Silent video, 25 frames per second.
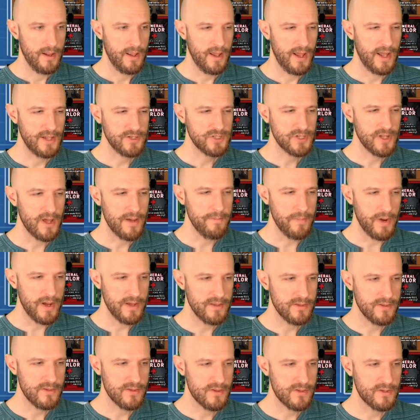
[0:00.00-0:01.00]
Actually, I
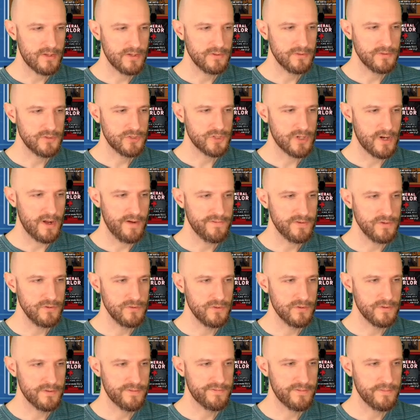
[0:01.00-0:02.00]
might still draft
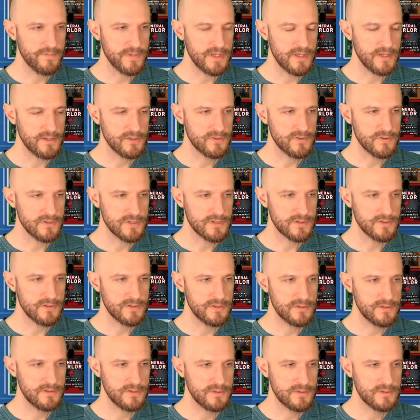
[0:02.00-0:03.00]
north from the entrance
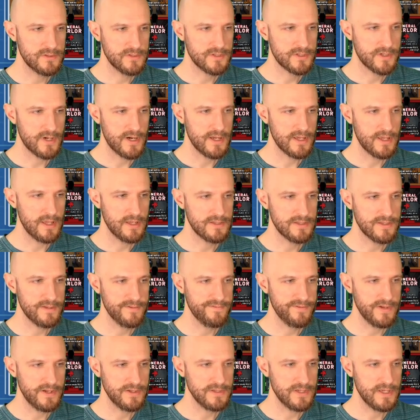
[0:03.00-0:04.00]
hall to try to get to
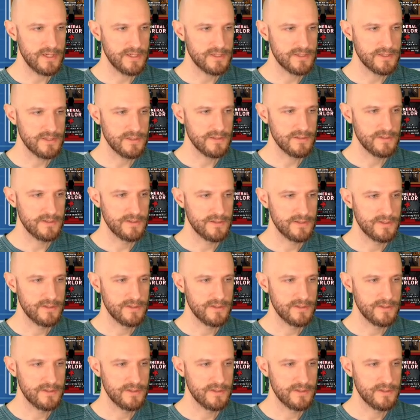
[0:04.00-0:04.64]
the foundation.